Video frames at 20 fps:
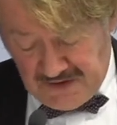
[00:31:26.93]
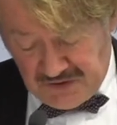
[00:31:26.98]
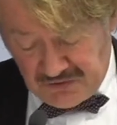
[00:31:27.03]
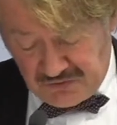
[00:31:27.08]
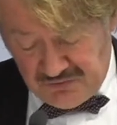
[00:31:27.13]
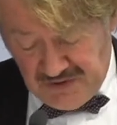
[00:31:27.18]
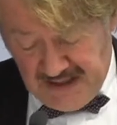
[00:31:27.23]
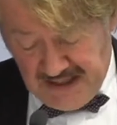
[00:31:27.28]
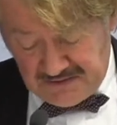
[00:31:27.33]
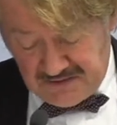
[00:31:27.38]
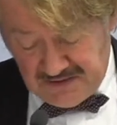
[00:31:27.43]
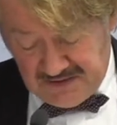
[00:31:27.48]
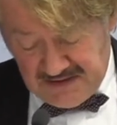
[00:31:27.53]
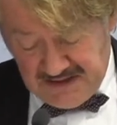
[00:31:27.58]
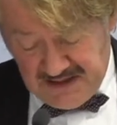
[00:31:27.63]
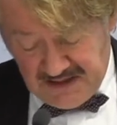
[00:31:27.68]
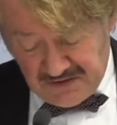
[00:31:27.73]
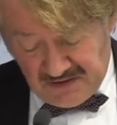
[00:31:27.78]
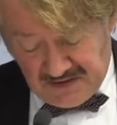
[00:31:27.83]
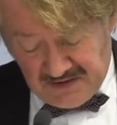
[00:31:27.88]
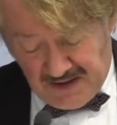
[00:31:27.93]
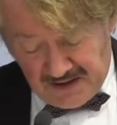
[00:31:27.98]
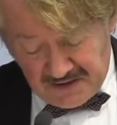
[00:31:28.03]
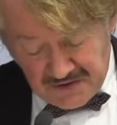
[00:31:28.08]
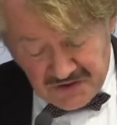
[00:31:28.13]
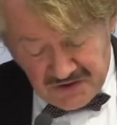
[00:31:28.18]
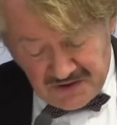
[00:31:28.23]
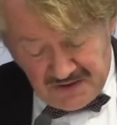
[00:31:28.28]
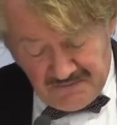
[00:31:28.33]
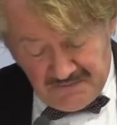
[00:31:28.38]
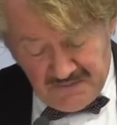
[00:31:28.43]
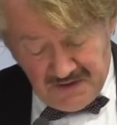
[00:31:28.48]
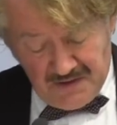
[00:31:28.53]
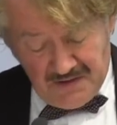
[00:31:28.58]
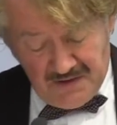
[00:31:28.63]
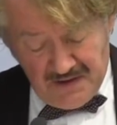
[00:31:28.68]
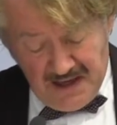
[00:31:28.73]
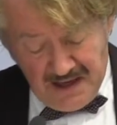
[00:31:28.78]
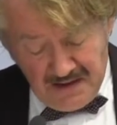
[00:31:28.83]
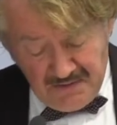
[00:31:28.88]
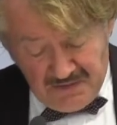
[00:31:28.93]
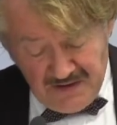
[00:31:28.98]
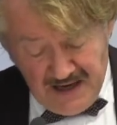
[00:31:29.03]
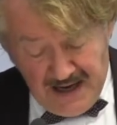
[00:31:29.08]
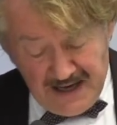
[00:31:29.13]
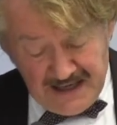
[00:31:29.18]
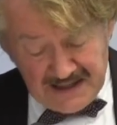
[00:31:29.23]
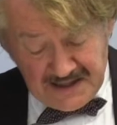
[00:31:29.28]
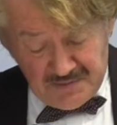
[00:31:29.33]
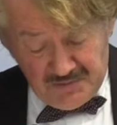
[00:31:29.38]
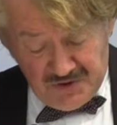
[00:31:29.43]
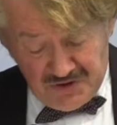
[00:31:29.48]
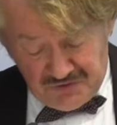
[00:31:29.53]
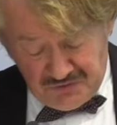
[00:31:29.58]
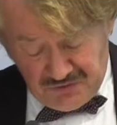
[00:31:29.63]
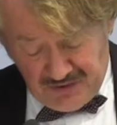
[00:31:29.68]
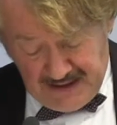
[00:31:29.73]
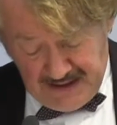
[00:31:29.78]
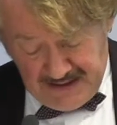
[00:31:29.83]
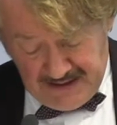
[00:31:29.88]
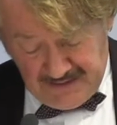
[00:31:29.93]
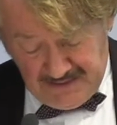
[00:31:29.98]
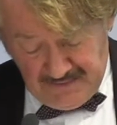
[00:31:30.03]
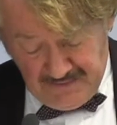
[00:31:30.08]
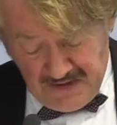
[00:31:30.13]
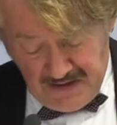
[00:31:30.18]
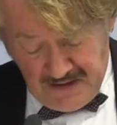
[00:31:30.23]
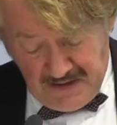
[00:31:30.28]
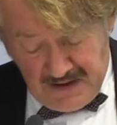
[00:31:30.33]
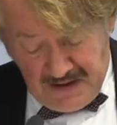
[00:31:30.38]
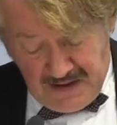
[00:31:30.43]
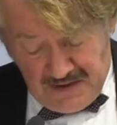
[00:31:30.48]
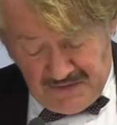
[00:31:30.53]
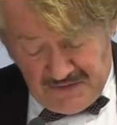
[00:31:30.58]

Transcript: that created legal culture, in the Eichmann trial,